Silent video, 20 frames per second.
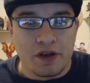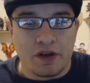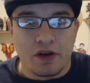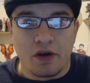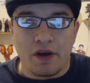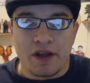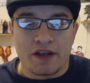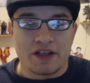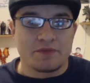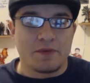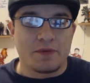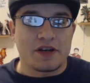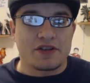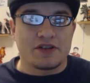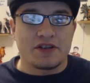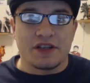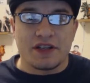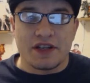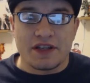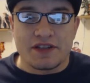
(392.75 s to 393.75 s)
and
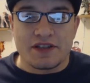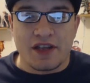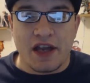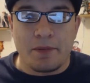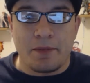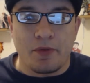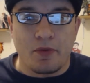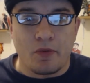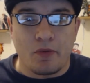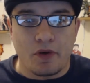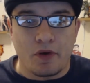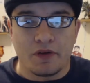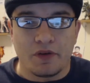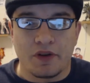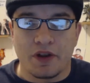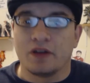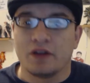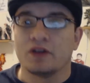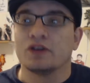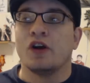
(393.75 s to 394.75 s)
especially in this type of
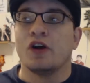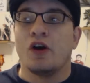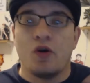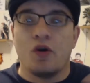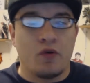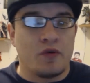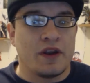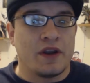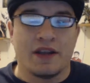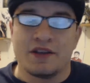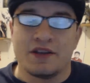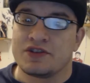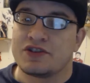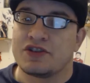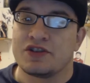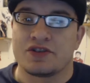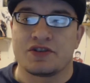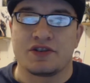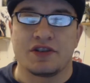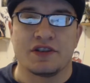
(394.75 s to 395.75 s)
world, alone is
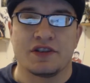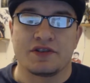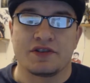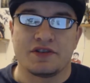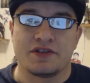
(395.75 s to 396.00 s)
just